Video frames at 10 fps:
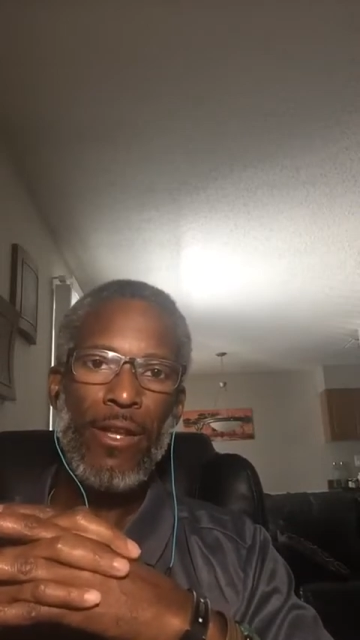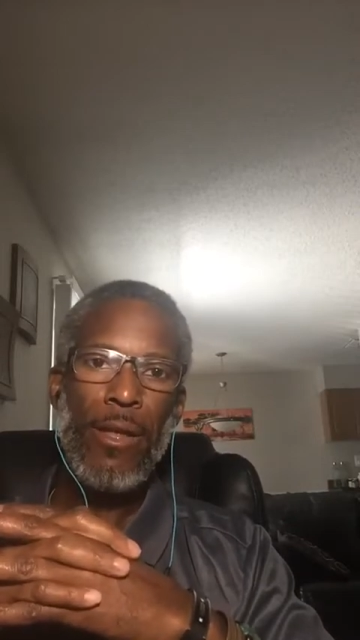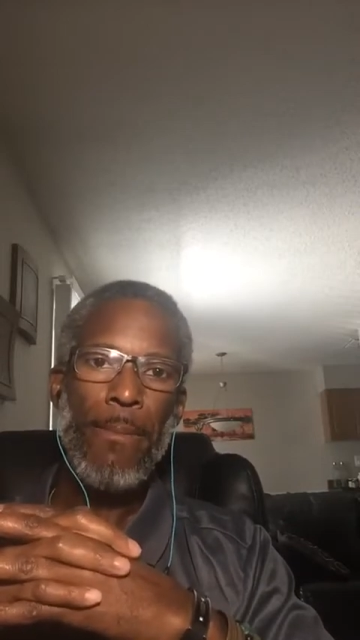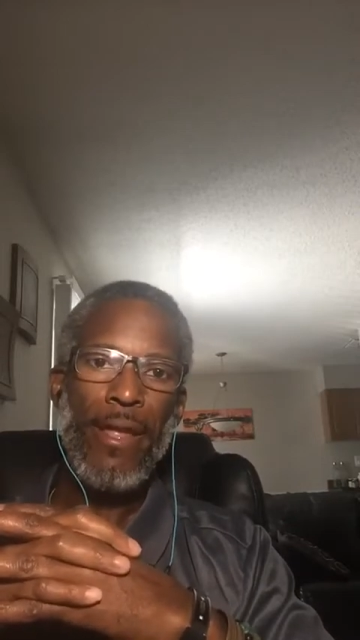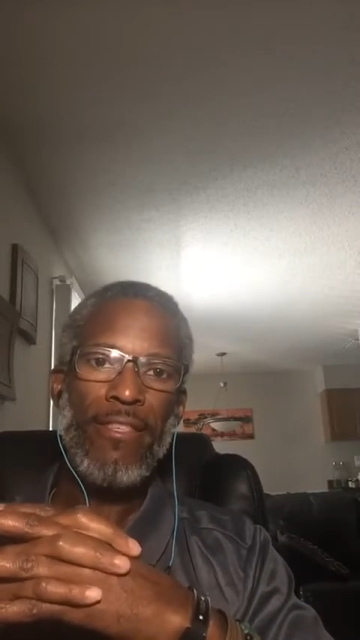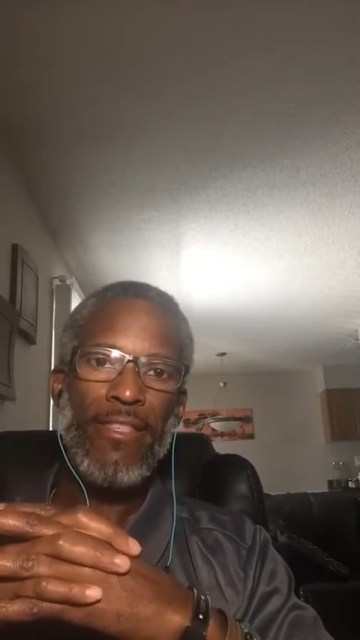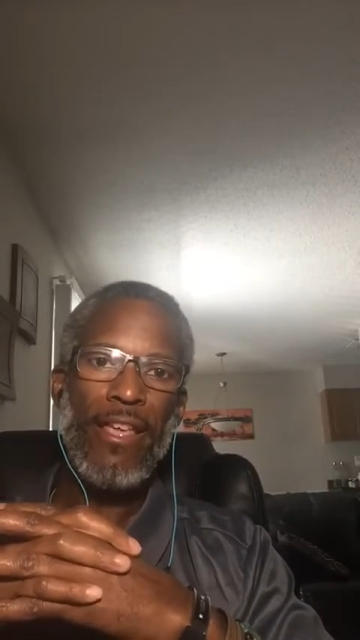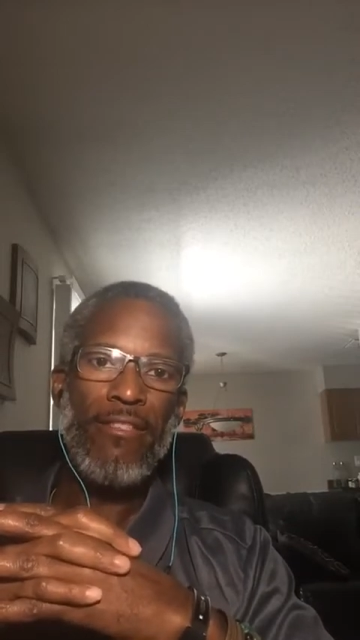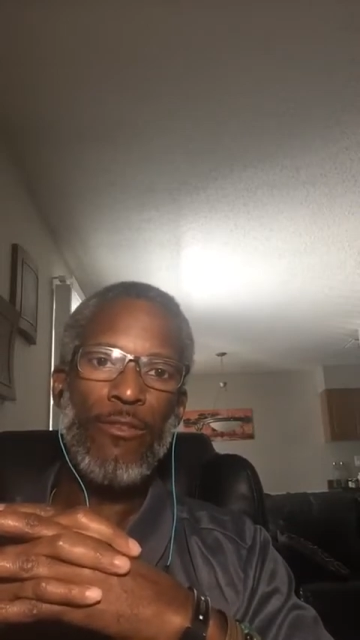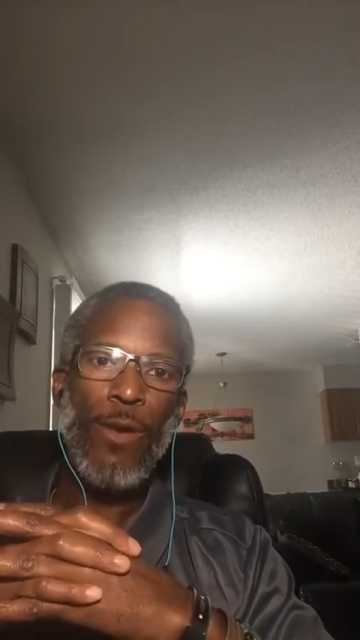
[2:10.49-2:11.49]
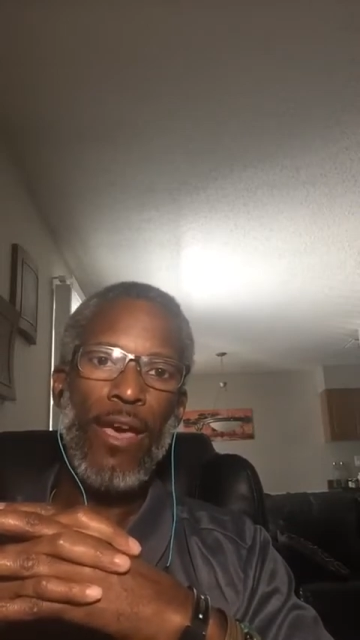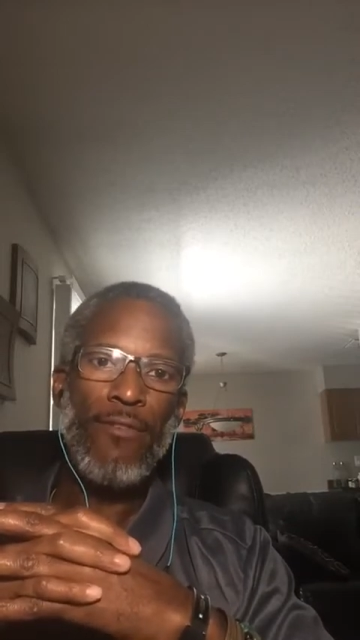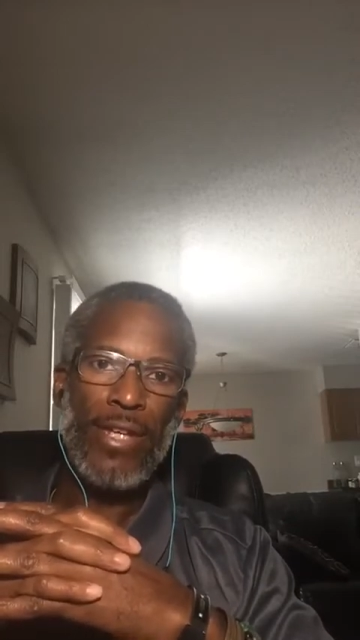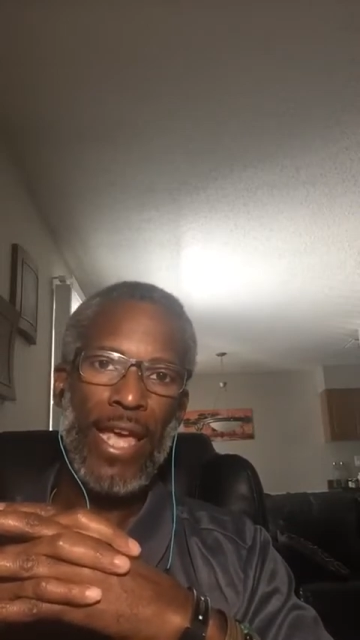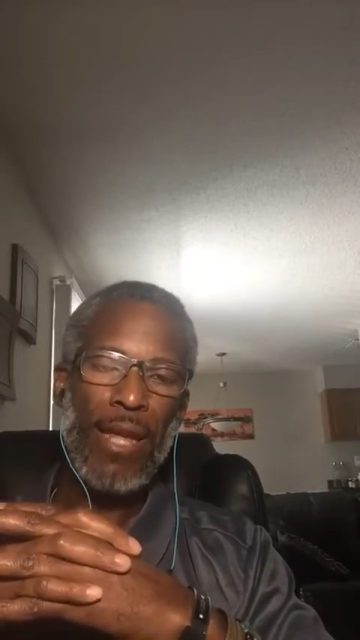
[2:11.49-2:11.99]
It makes sense to have
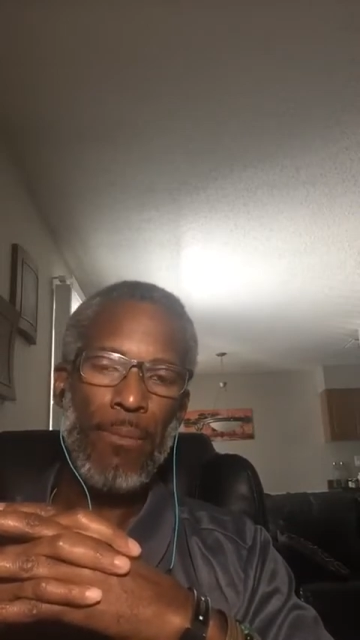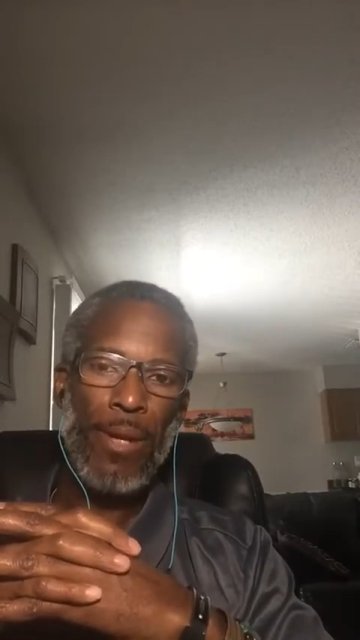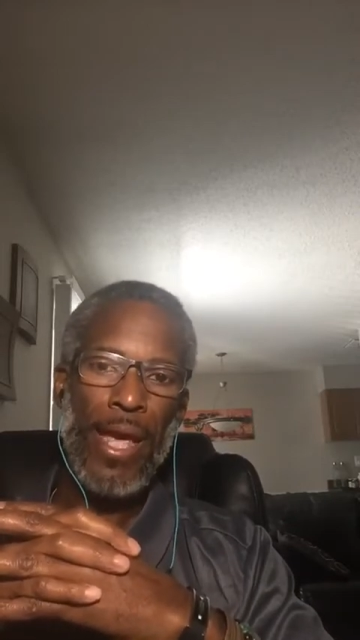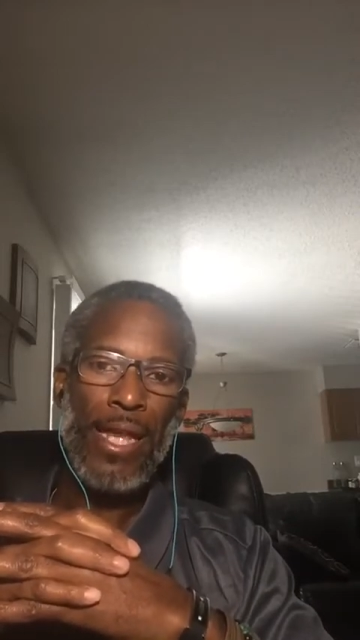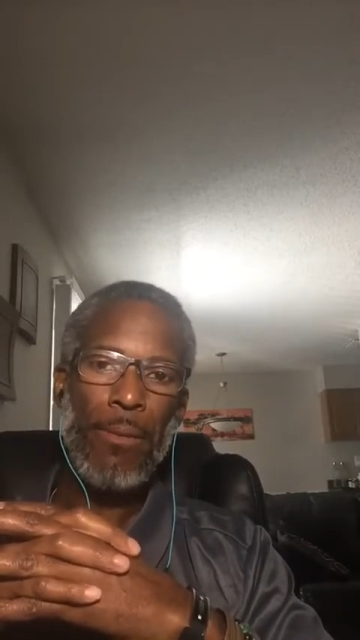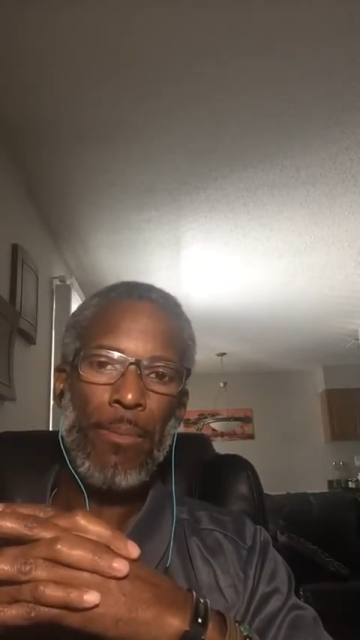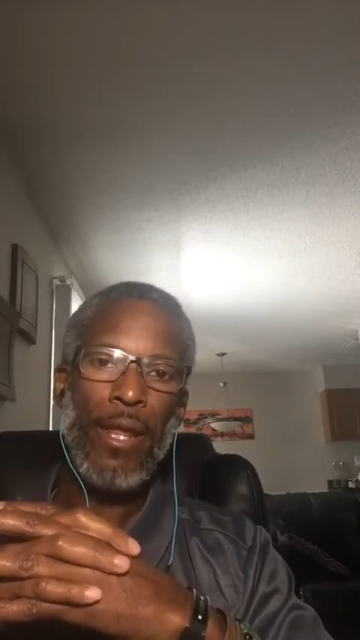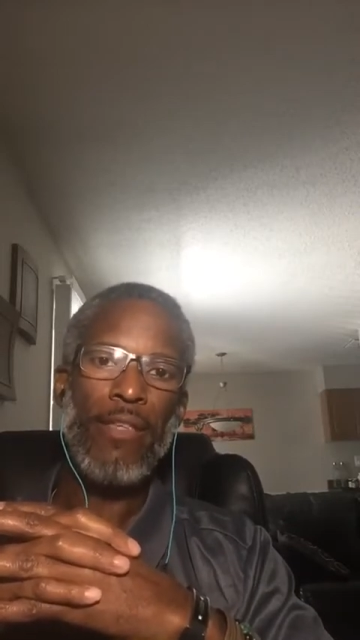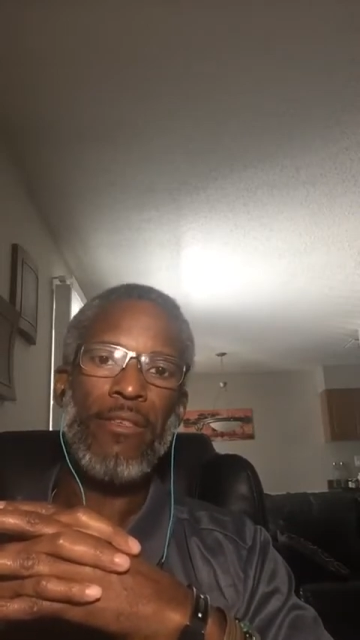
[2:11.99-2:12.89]
a game plan in place.